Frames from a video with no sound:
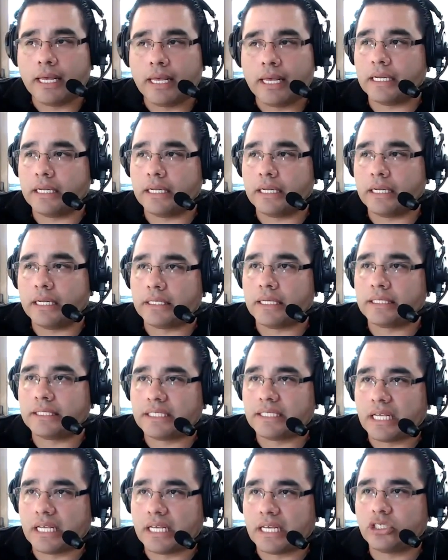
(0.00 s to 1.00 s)
And it
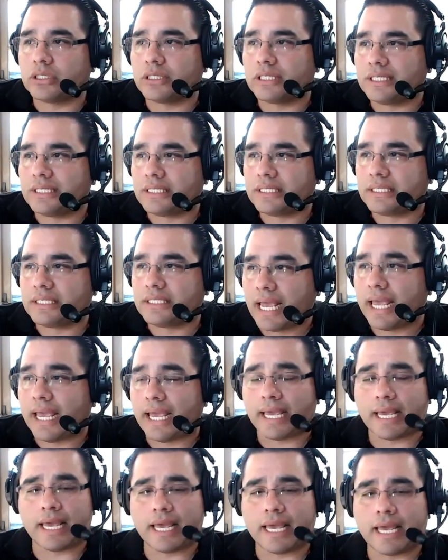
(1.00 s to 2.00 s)
essentially
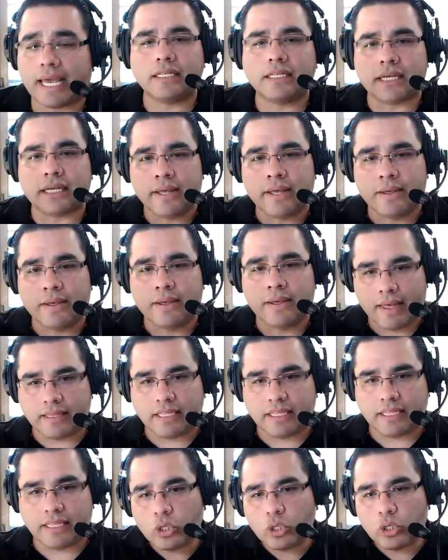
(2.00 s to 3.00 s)
saying
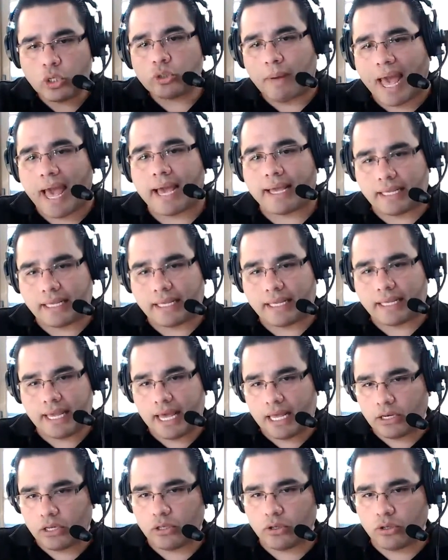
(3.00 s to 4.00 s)
and this goes back, and Leigh
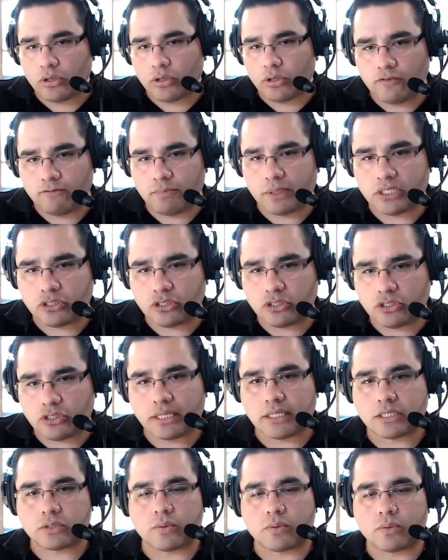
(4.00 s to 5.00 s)
Ann, you've been
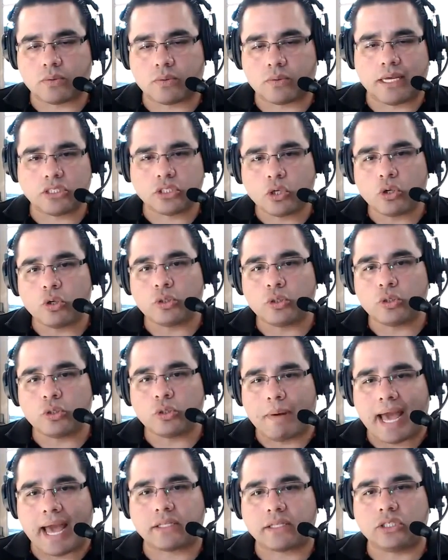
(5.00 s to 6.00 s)
trained this way, and this goes
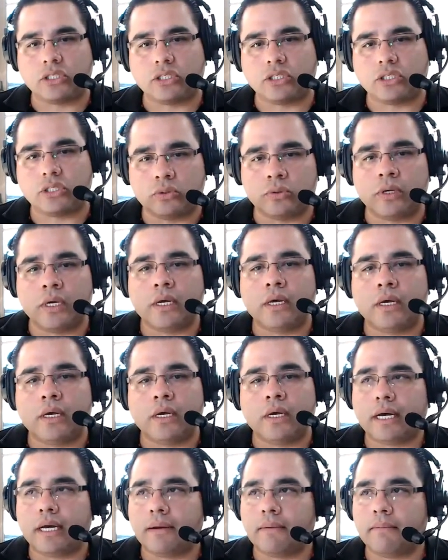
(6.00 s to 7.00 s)
back to
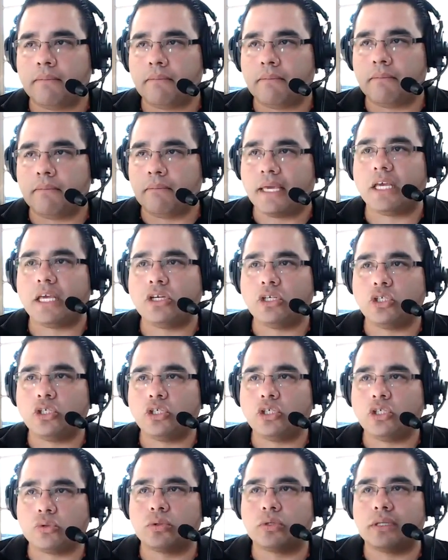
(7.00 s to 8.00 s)
making
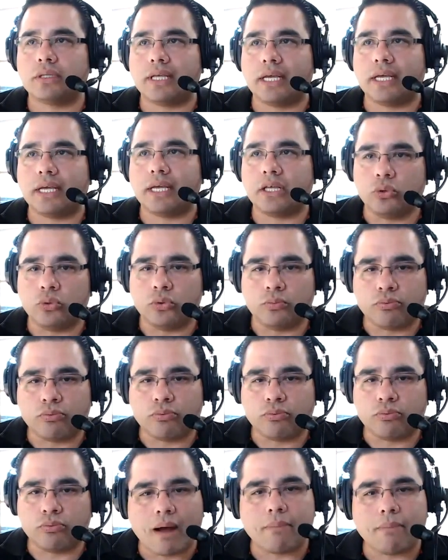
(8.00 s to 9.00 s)
sure that you
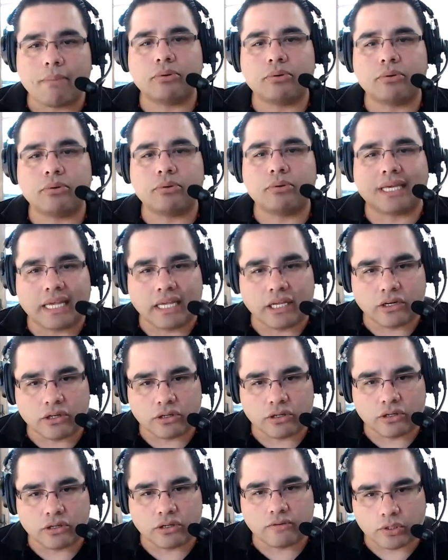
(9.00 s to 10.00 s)
properly
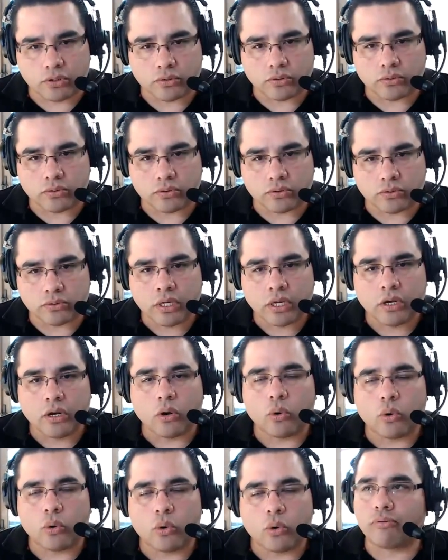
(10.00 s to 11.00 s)
interview
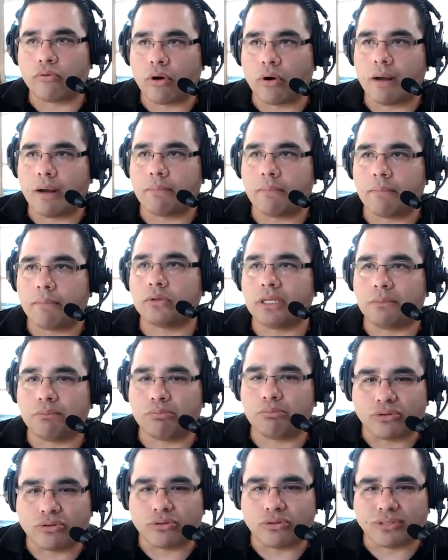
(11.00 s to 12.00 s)
or properly
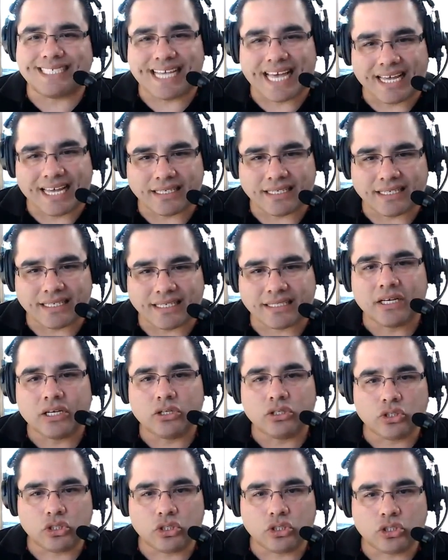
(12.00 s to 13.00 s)
present
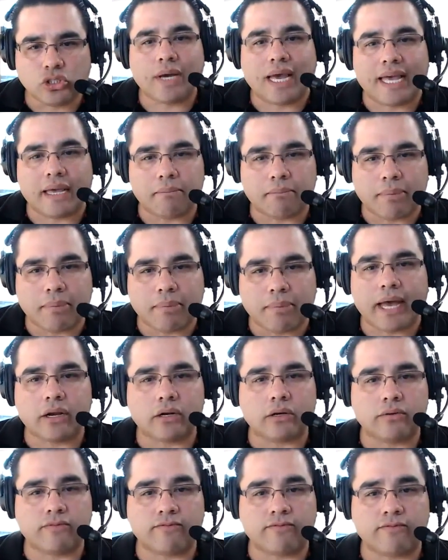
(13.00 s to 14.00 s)
to a
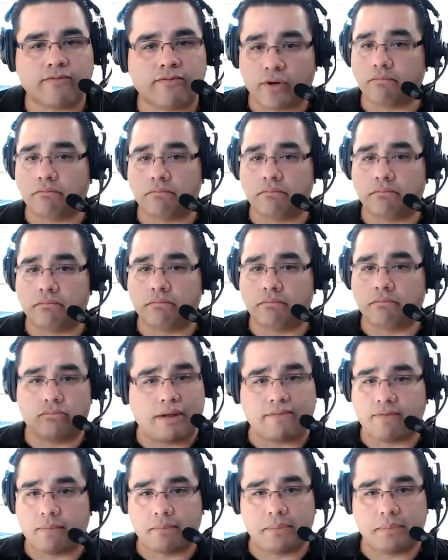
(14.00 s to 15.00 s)
buyer from
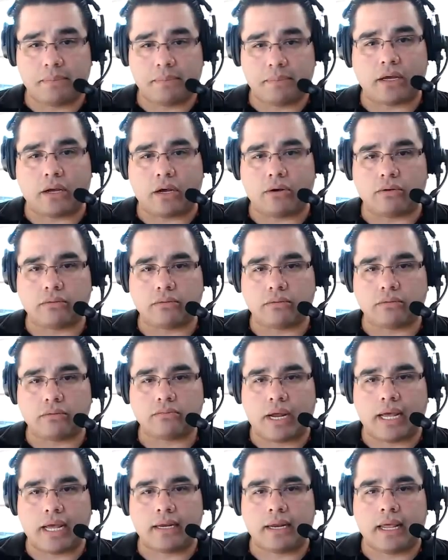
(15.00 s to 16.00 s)
right from the get-go,
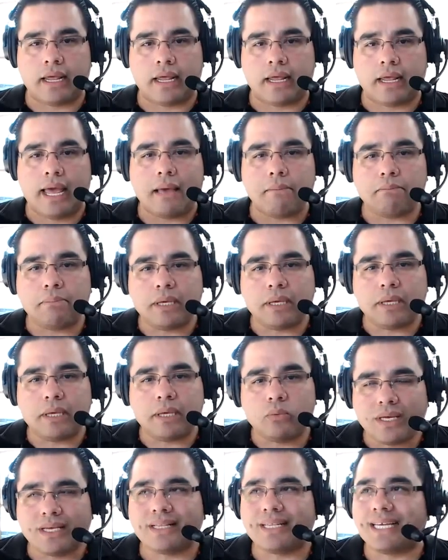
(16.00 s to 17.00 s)
right? And be
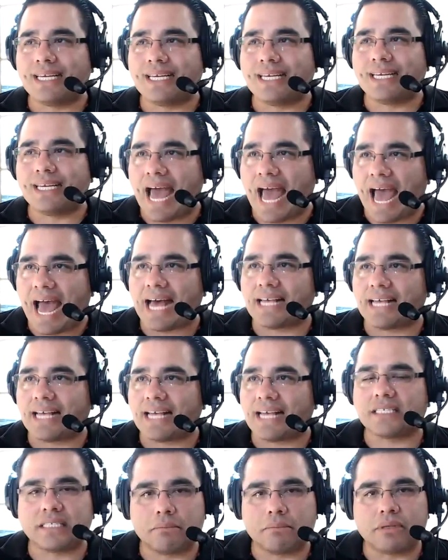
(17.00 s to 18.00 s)
willing to
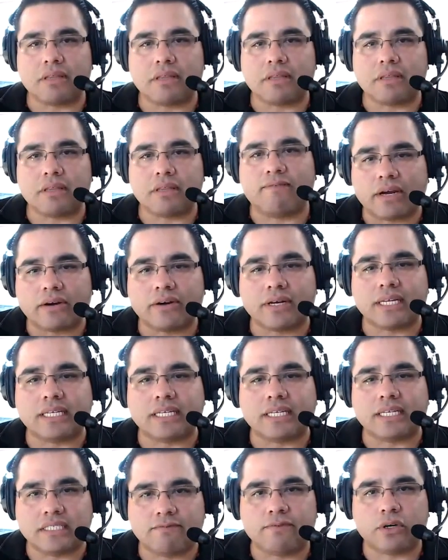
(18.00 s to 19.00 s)
ask some of the very
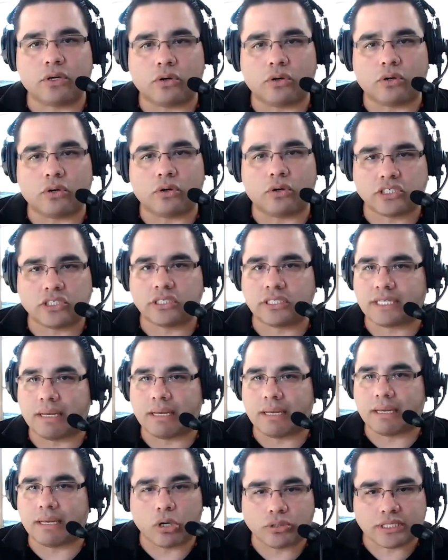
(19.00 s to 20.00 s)
difficult questions
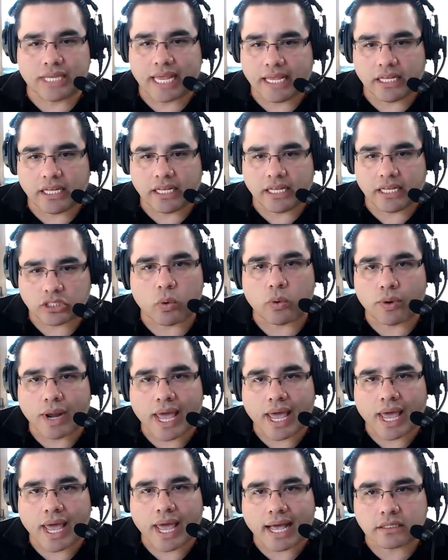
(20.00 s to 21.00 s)
that most agents won't
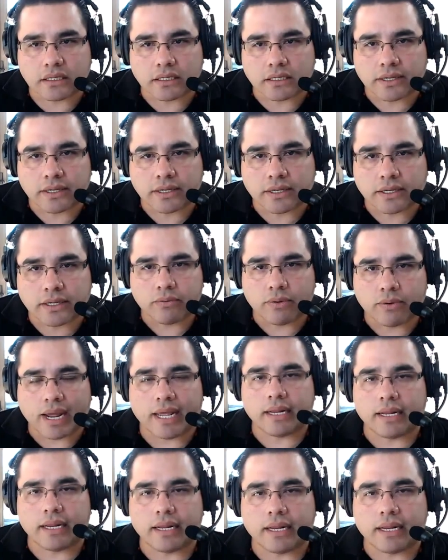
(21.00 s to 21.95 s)
ask, right?